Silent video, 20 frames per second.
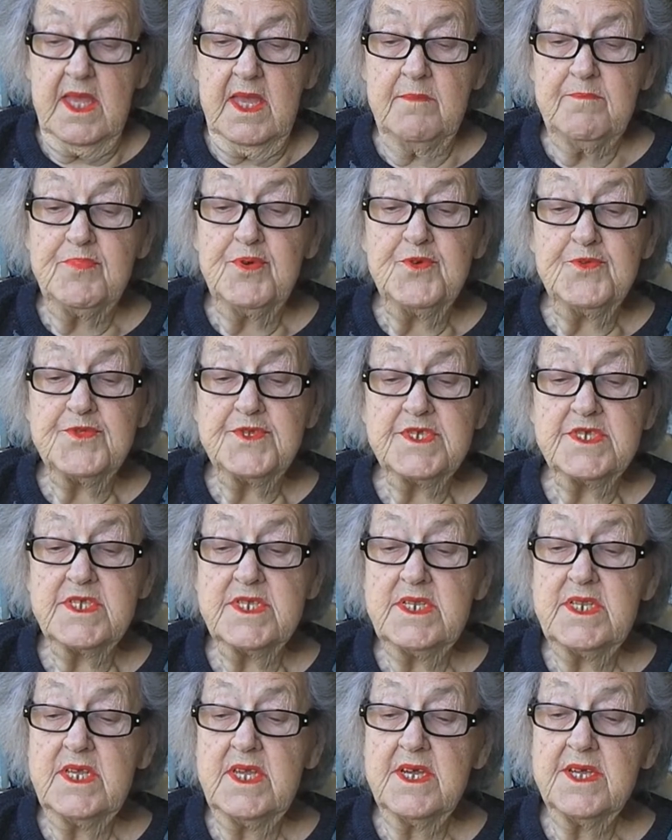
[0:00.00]
It put the
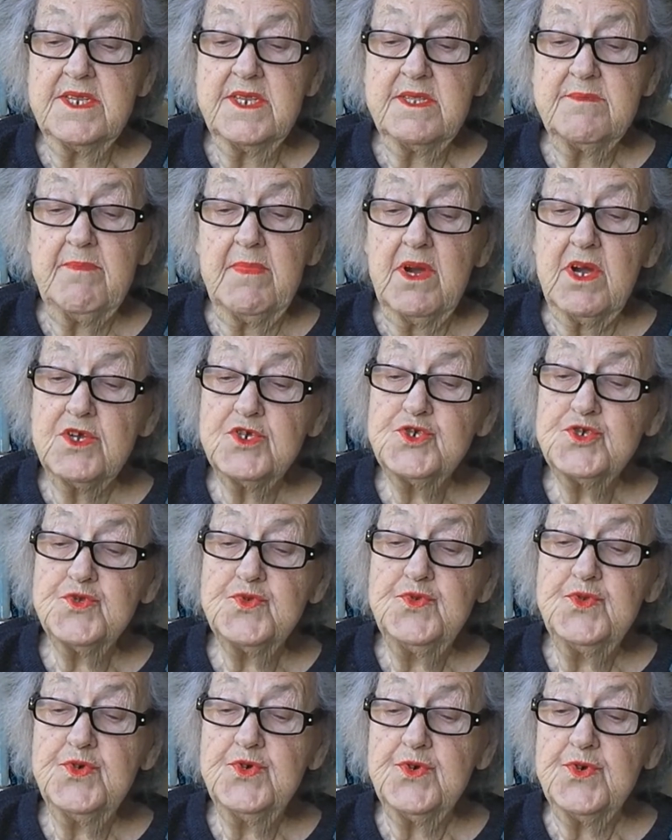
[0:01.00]
city under
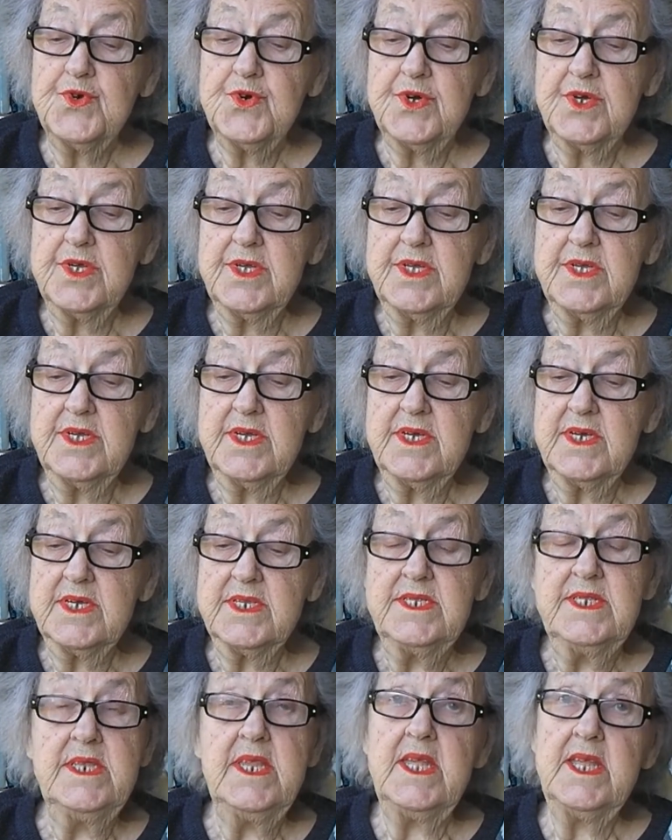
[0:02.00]
martial law,
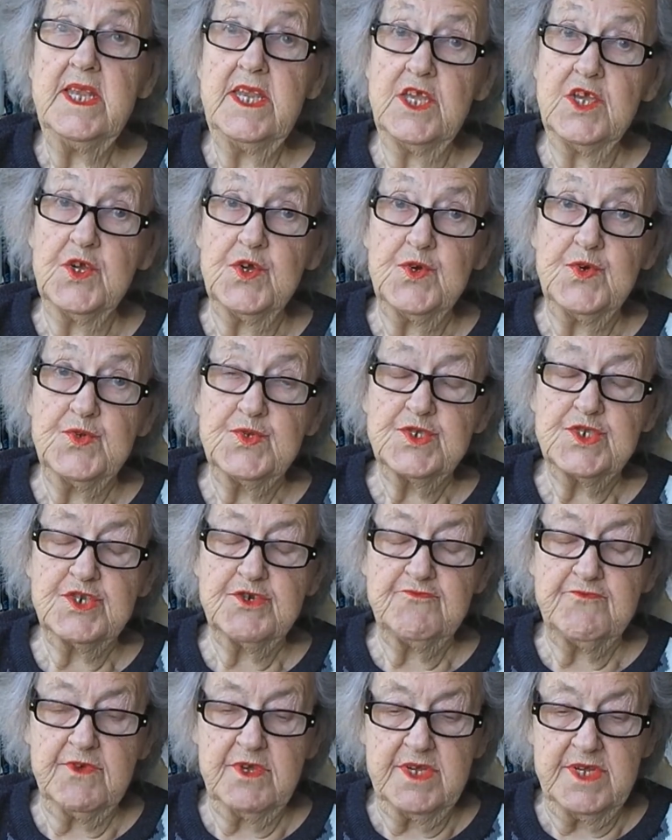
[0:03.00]
nearly caused
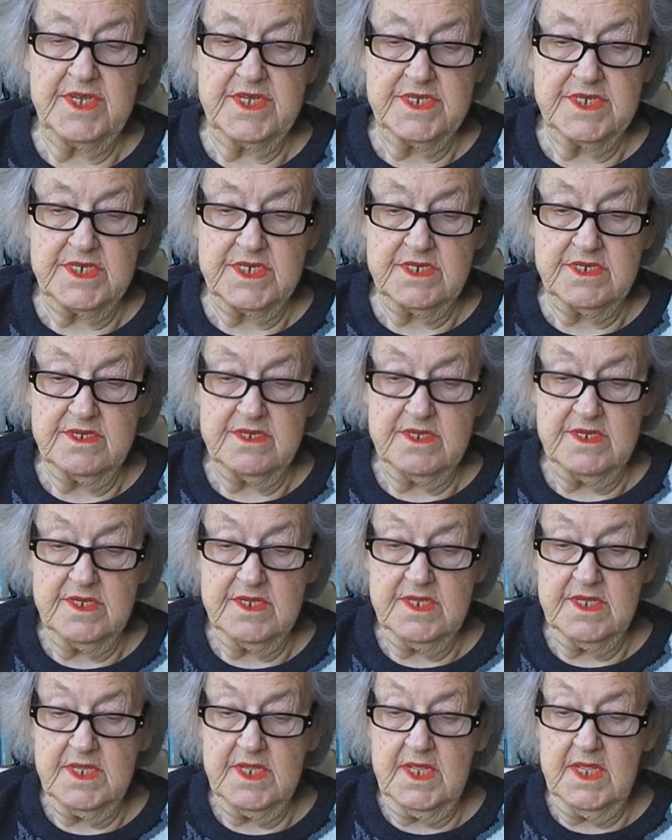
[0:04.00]
a riot.
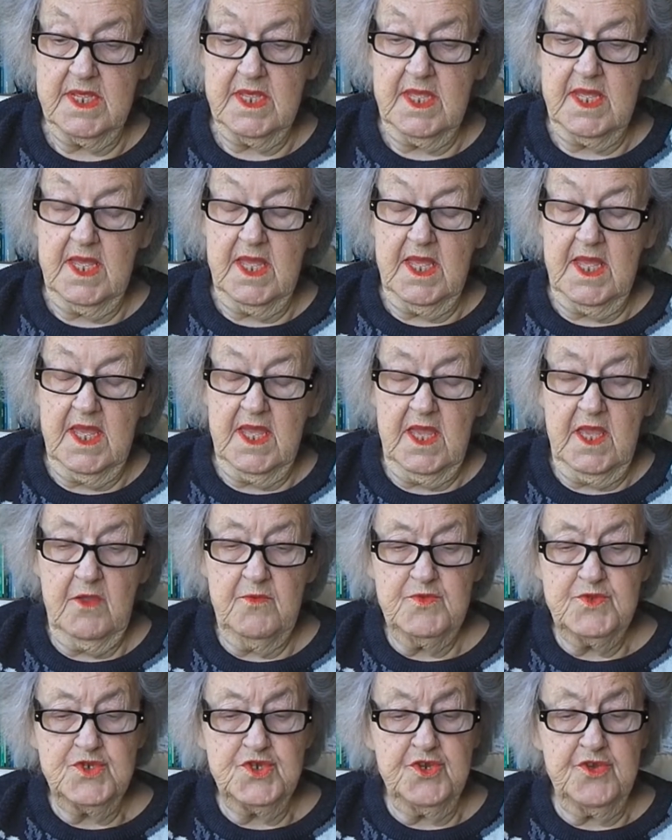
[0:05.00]

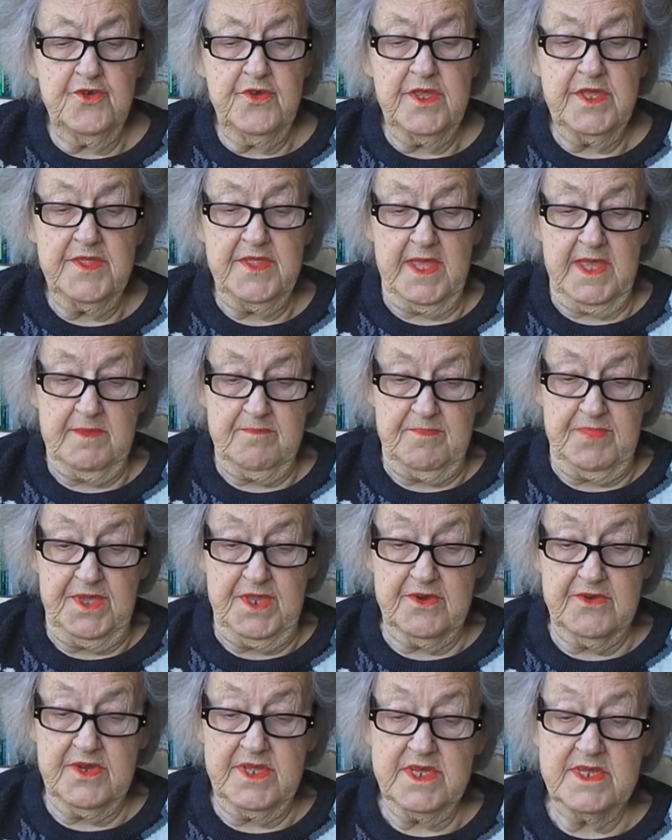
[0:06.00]
It was during that
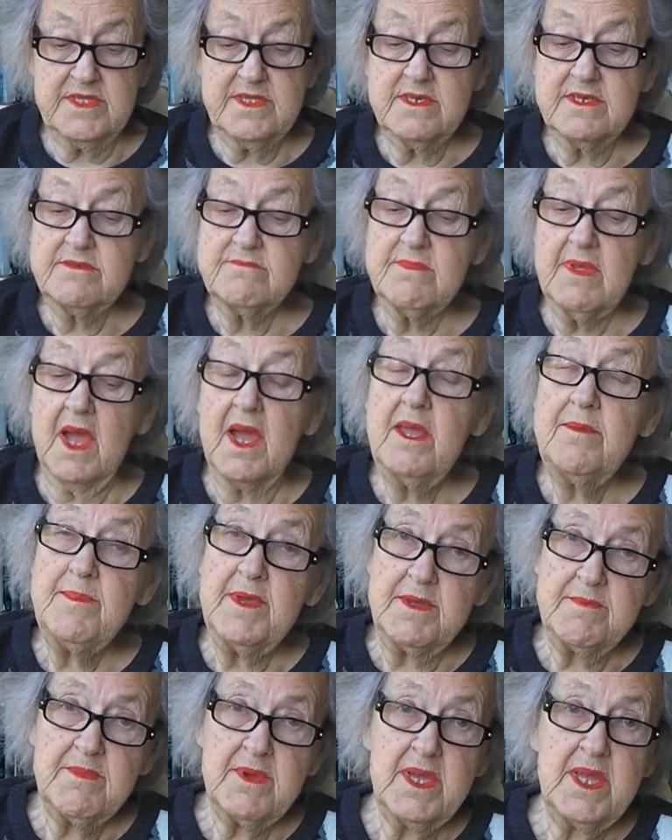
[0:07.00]
period that I
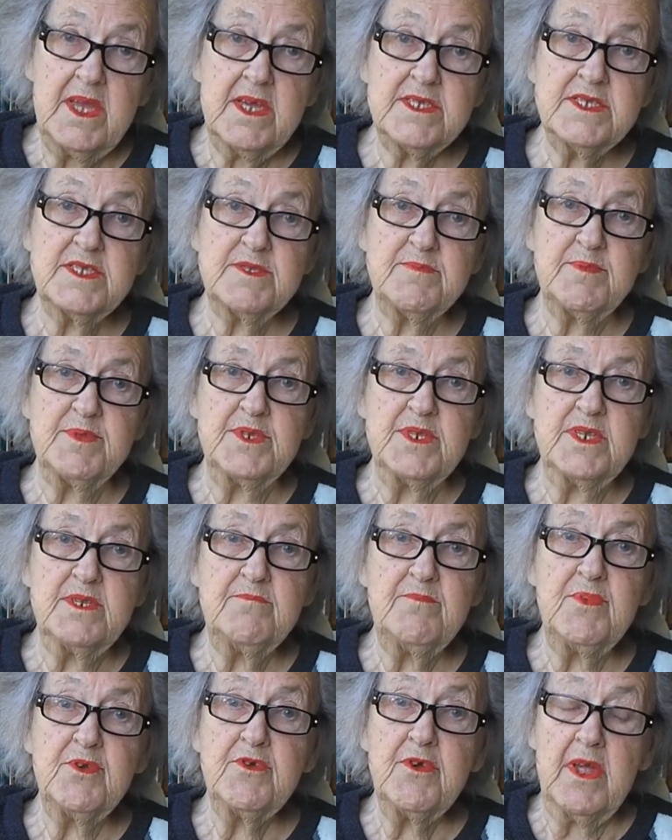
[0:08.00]
met my husband,
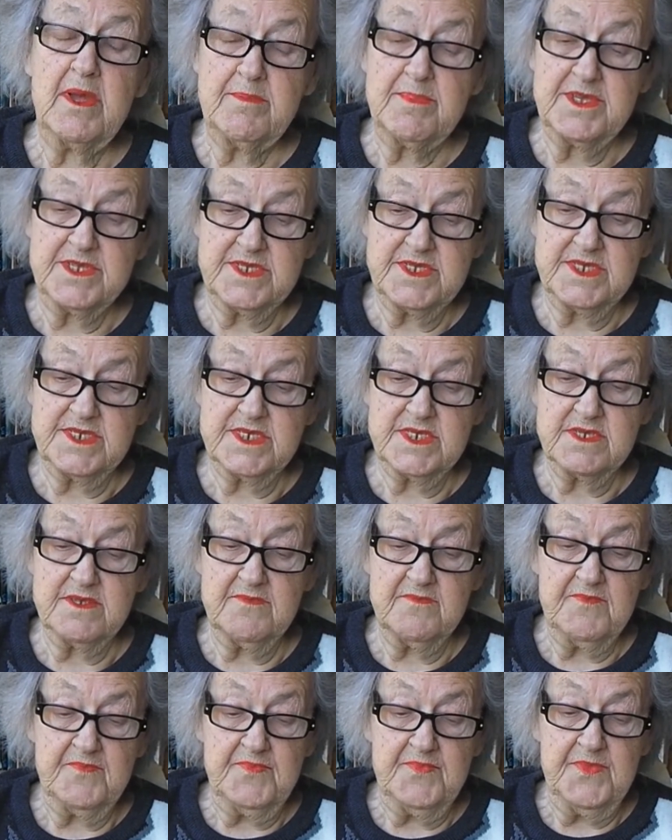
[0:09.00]
Barabbas.
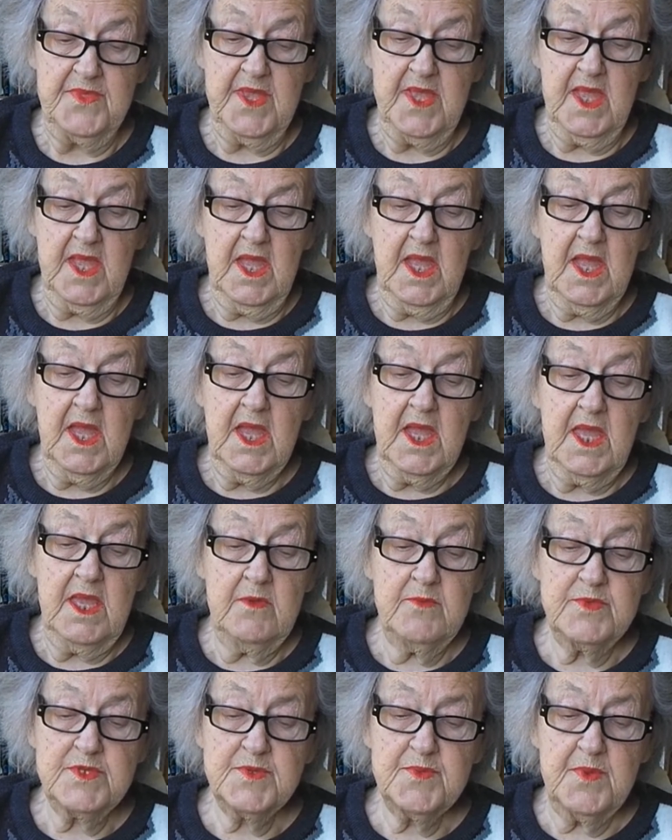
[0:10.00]

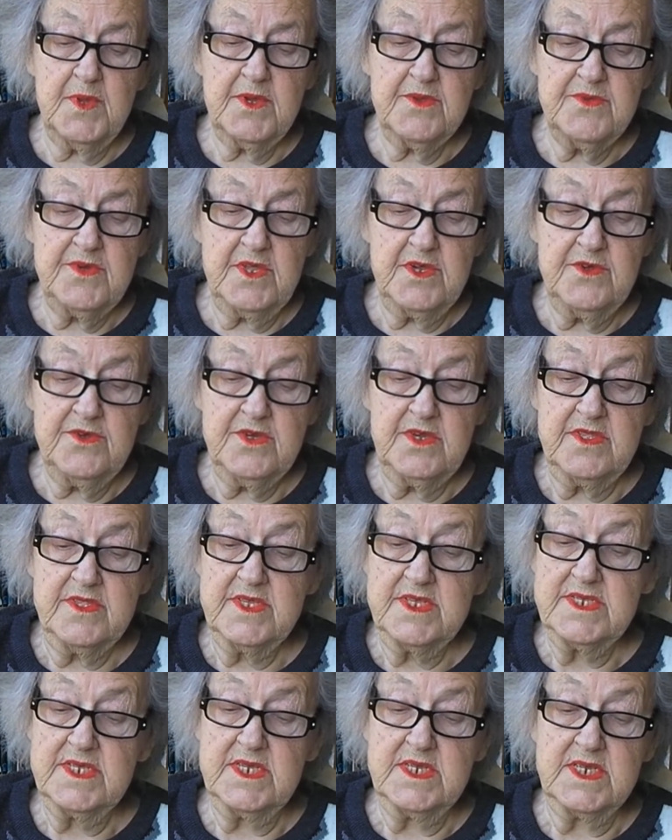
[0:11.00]
He was well known in
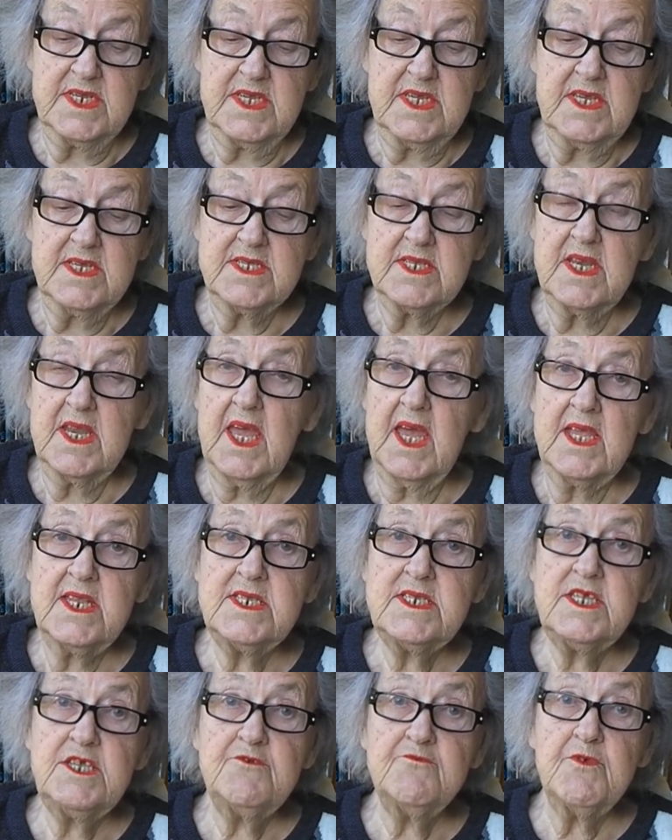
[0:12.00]
the city as an
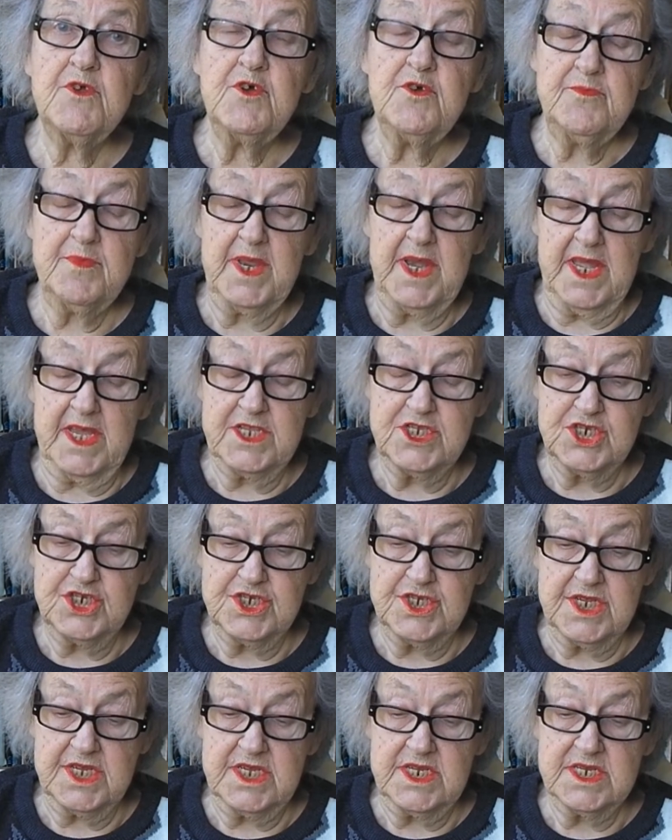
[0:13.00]
anti-Roman
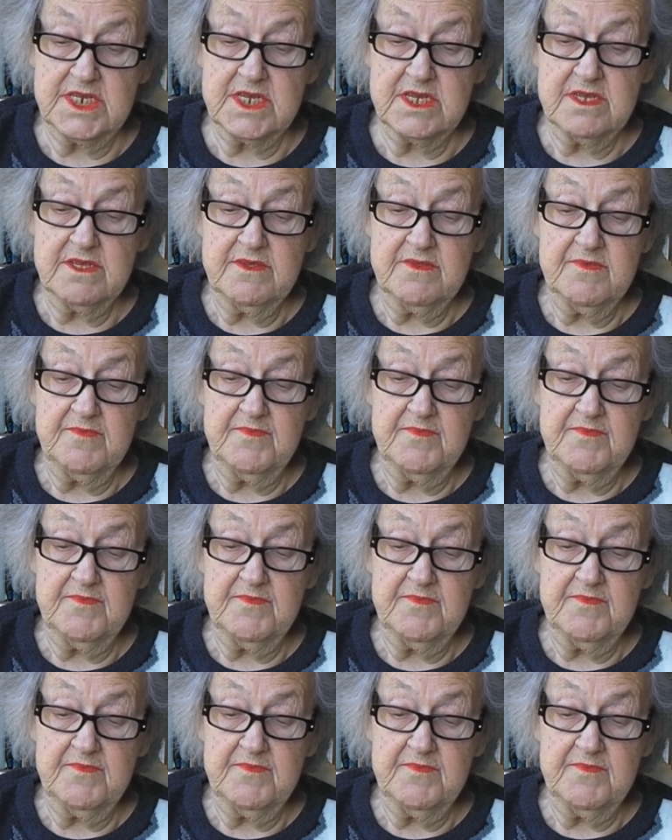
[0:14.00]
agitator.